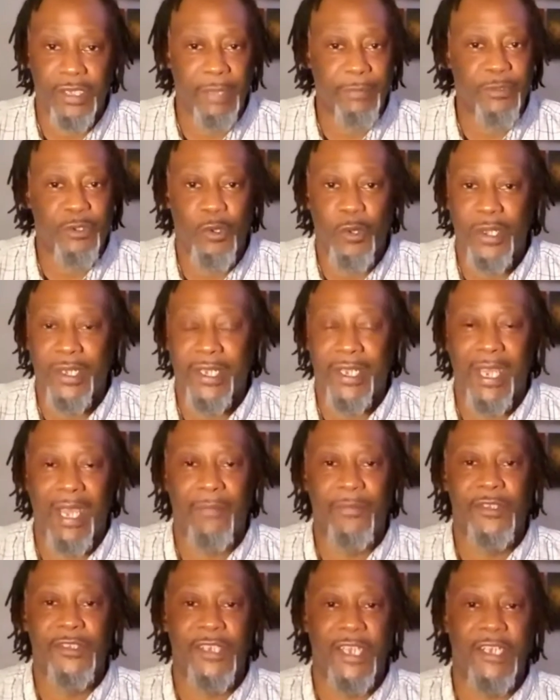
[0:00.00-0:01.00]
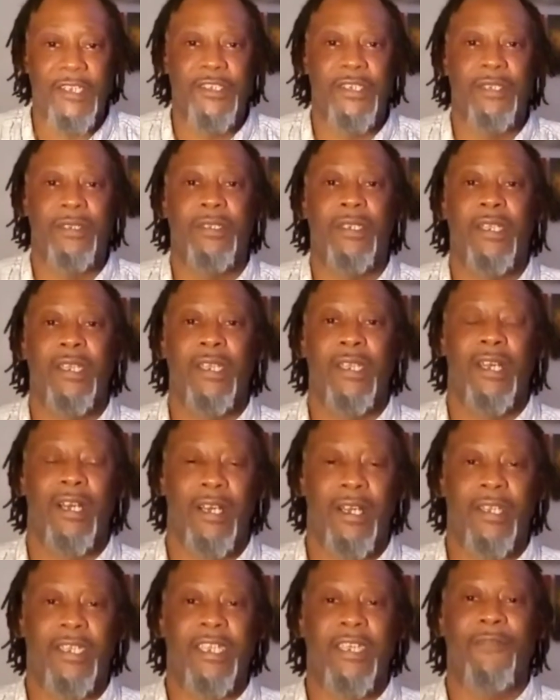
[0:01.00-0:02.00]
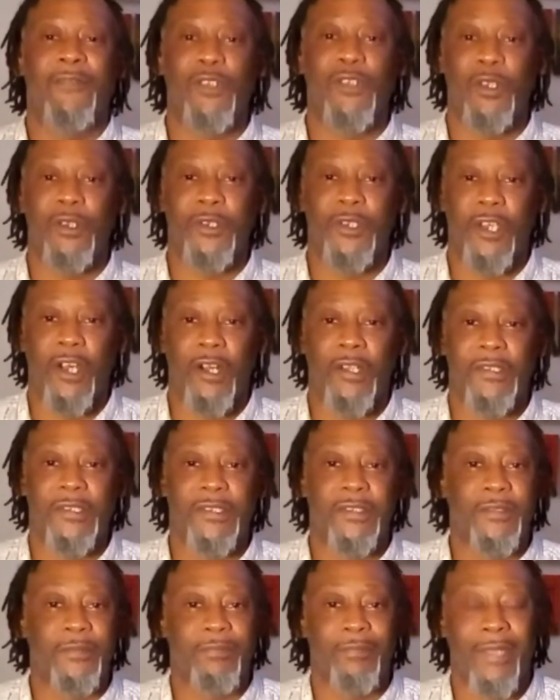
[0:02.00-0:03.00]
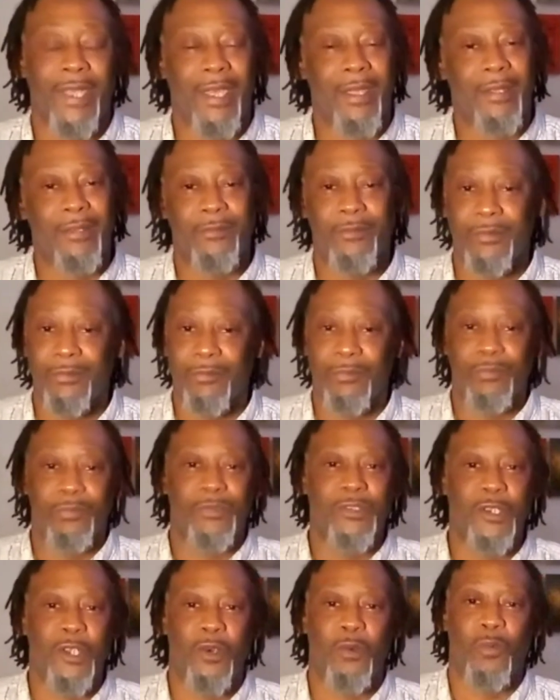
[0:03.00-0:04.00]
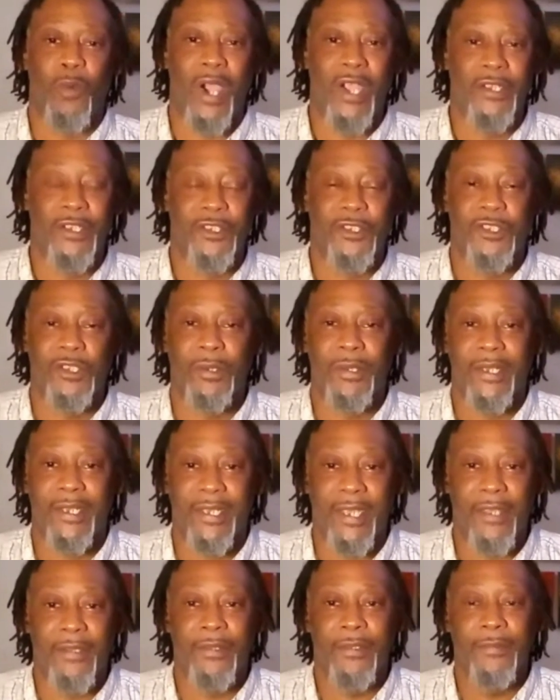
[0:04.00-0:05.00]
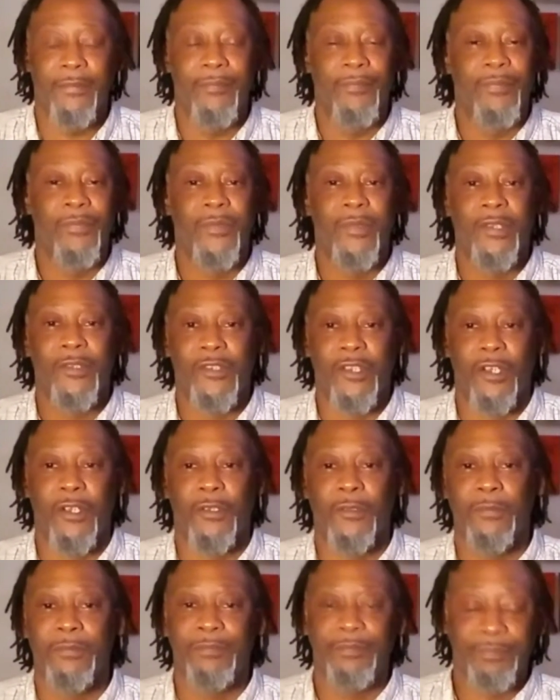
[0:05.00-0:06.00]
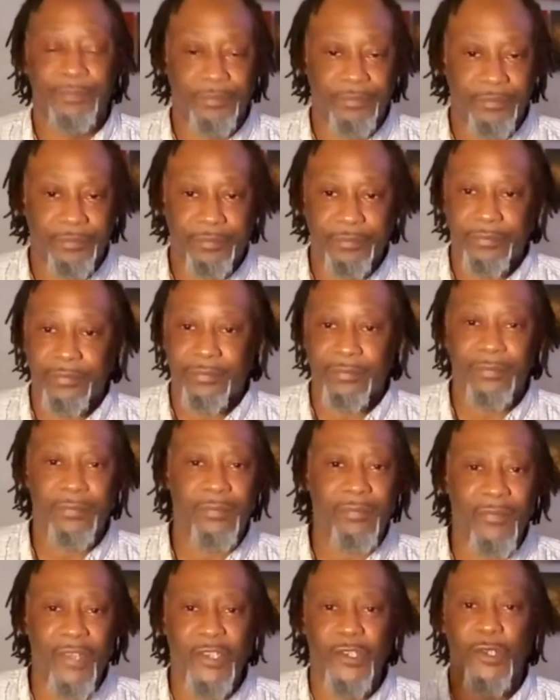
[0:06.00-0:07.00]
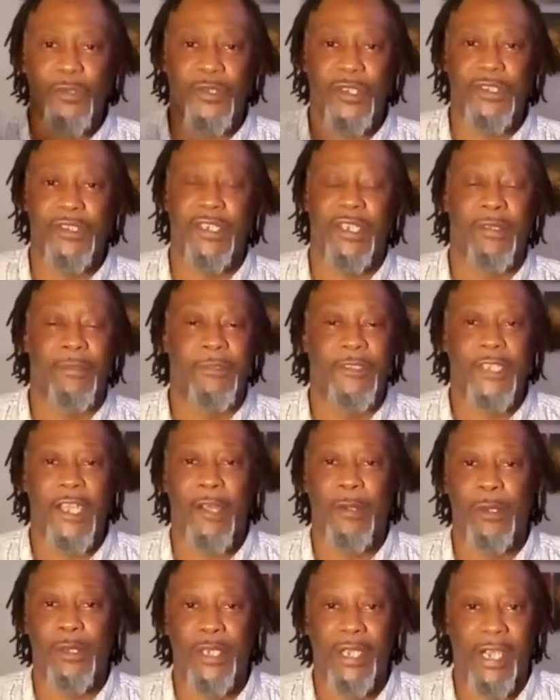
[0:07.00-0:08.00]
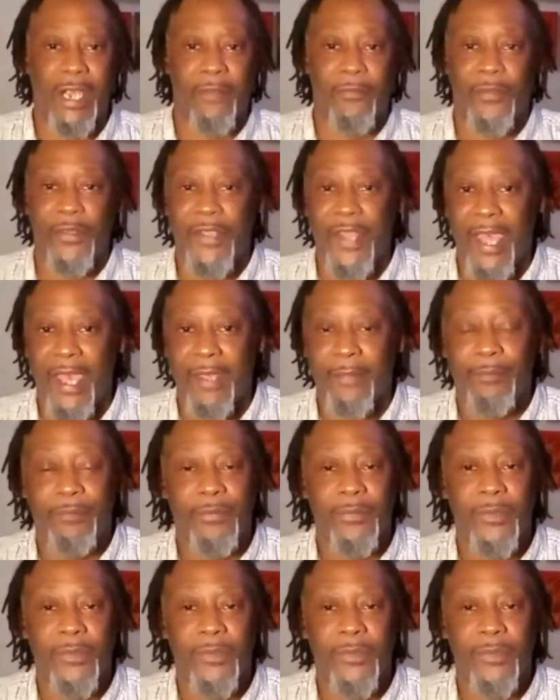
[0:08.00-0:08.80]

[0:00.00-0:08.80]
join the conversation, give your thoughts, and you know, watch the show together. So just stay on the lookout for that.